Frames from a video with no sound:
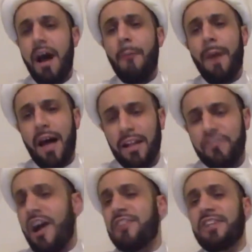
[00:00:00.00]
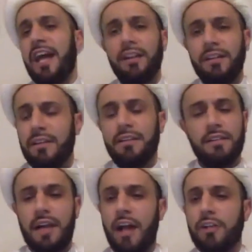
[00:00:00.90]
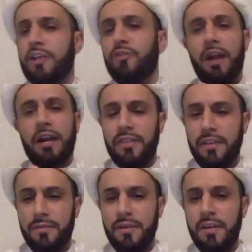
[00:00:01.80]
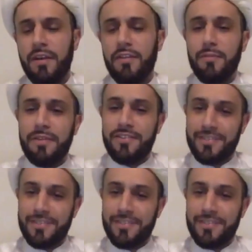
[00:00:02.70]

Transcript: apologize and i'll i'll correct the, the